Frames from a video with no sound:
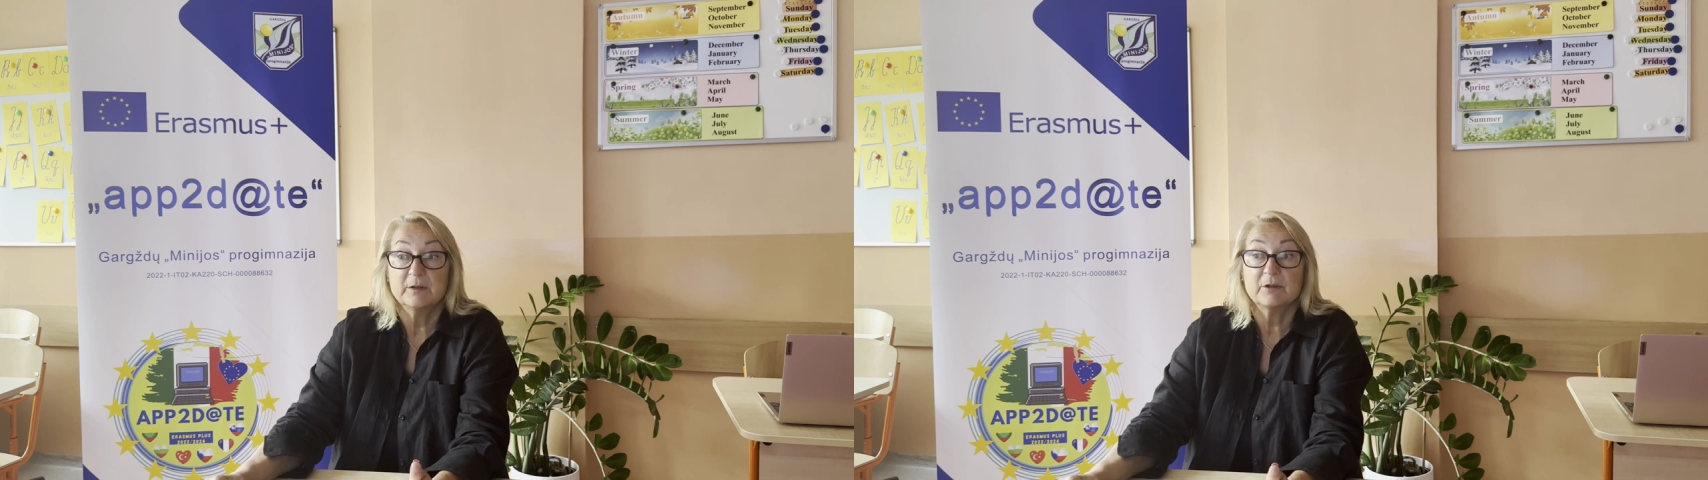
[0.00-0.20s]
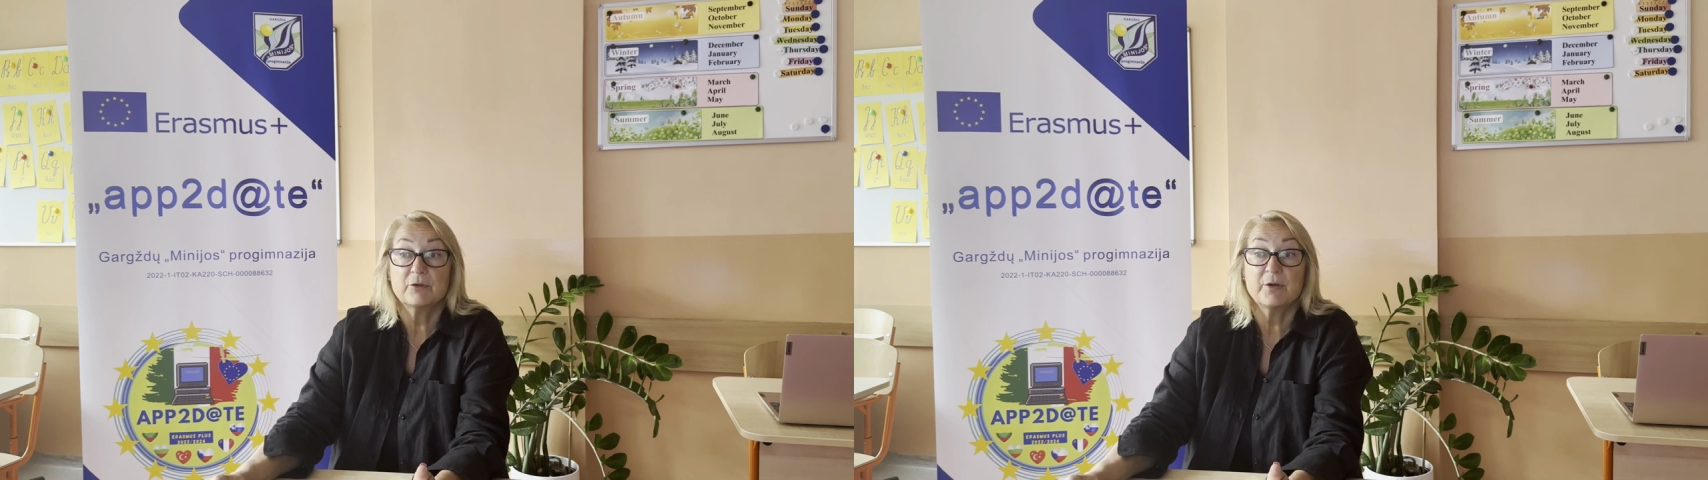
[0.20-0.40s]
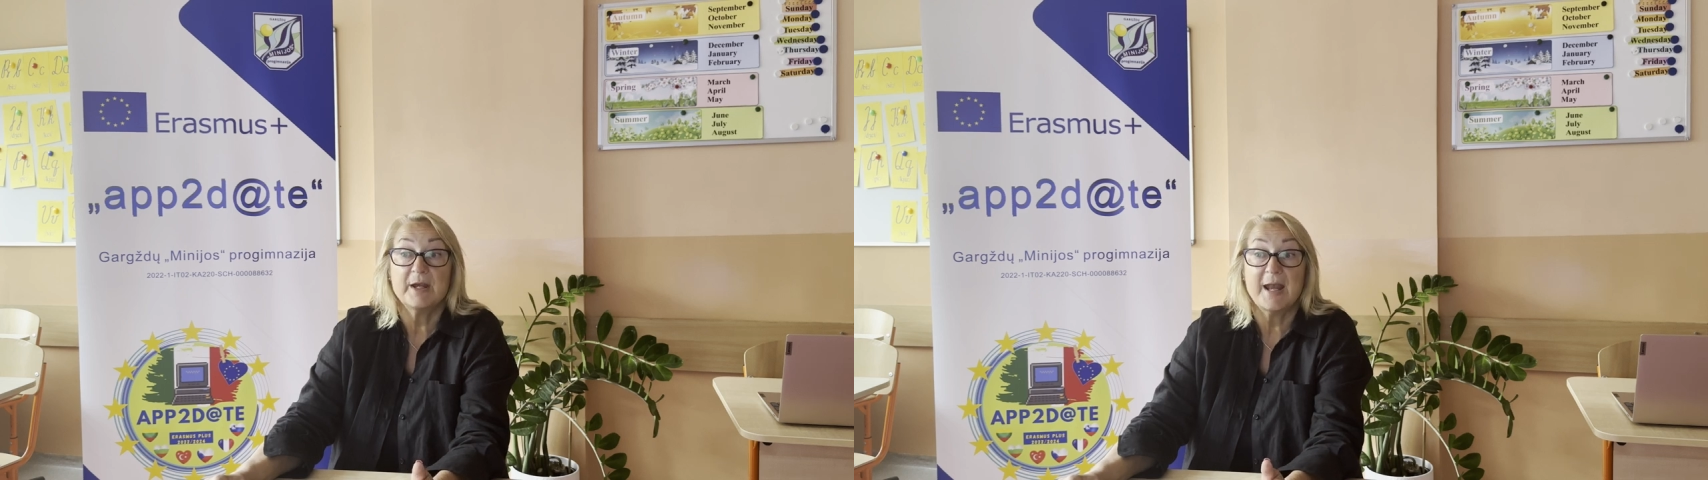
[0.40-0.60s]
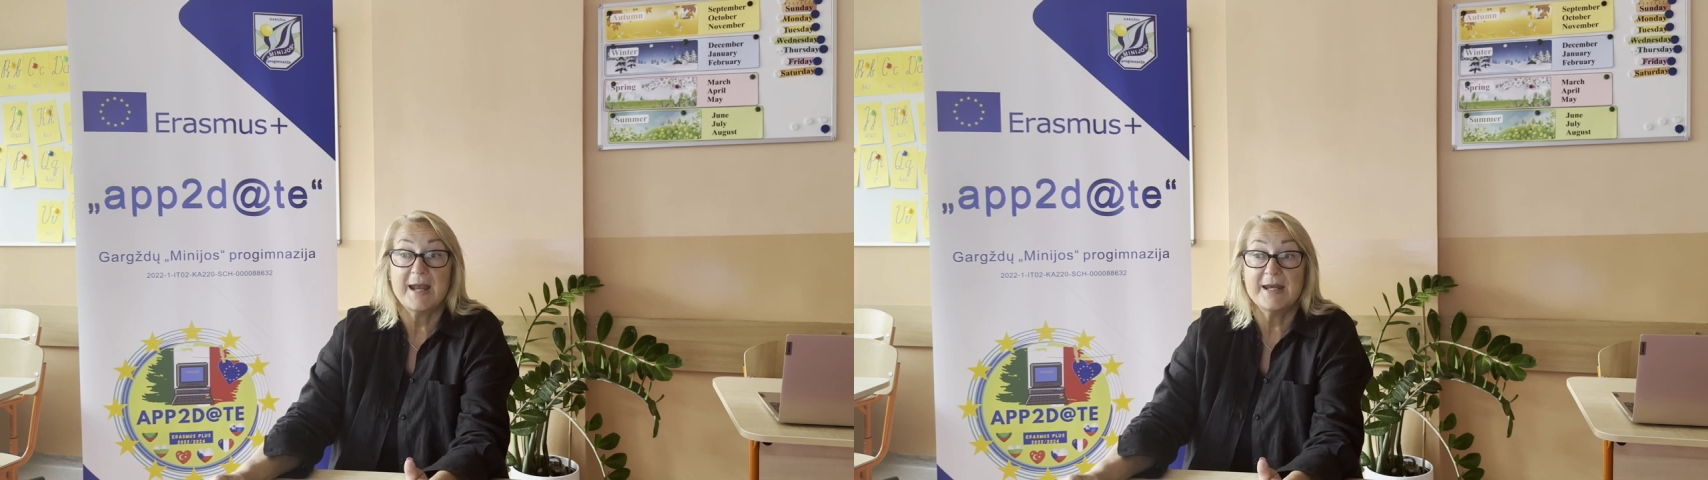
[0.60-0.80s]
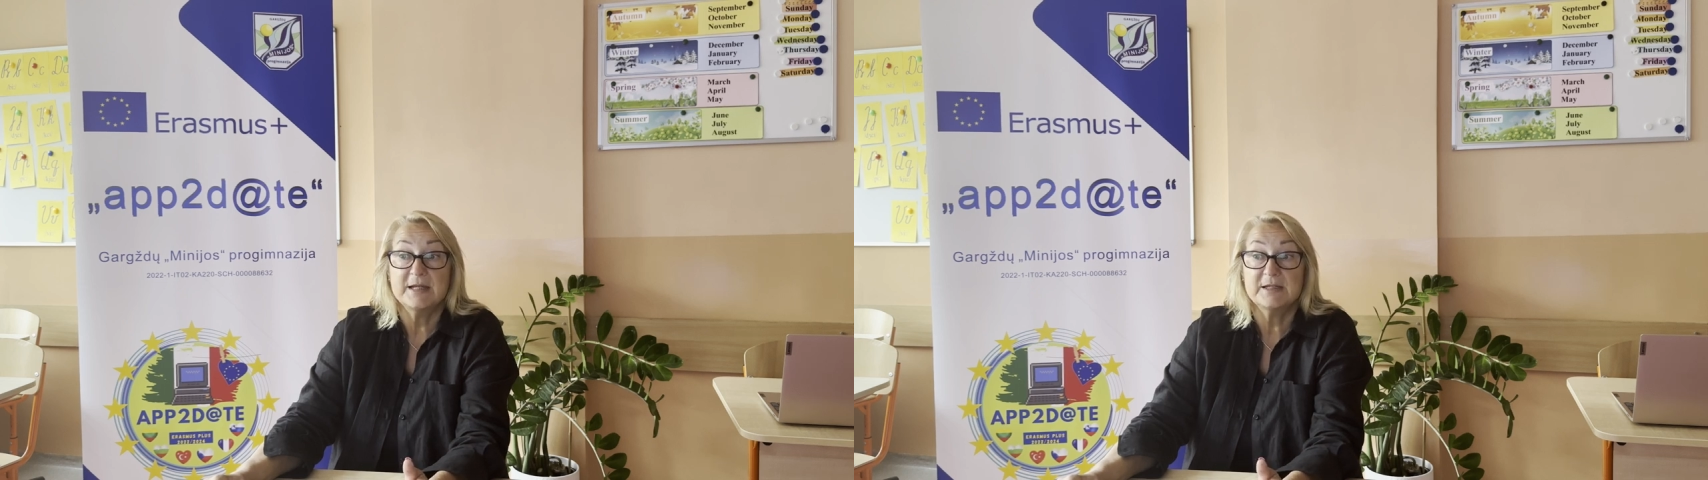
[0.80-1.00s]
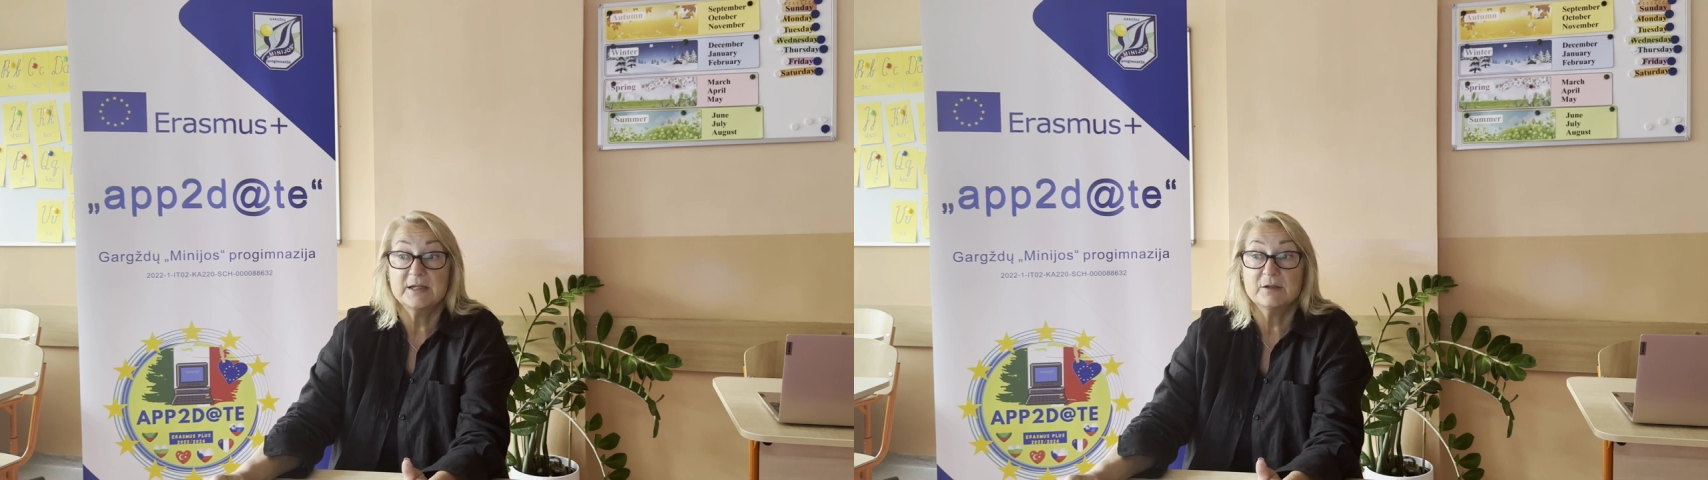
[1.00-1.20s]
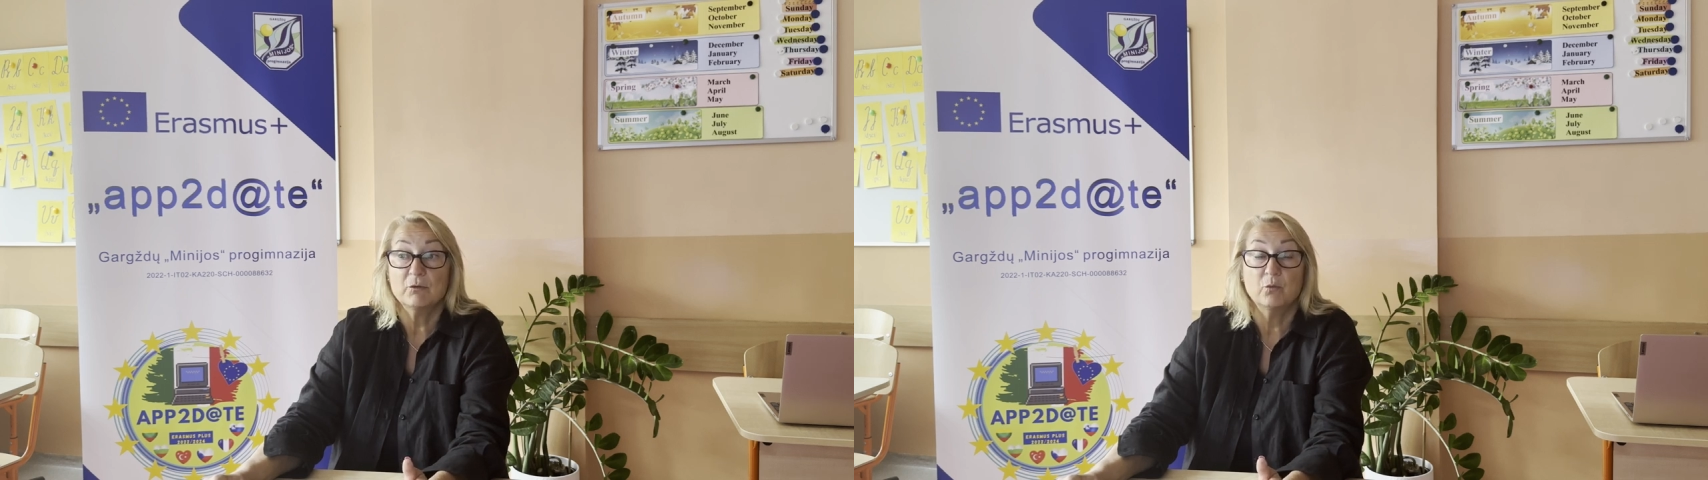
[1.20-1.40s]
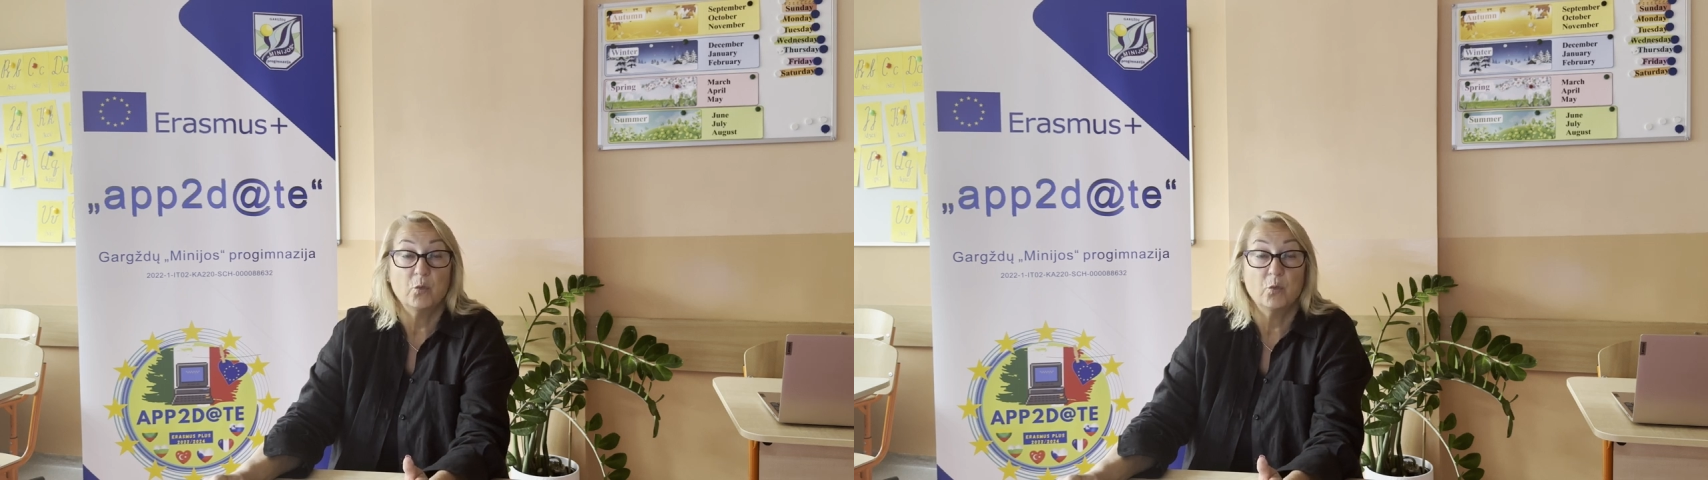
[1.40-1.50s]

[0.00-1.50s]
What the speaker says: creating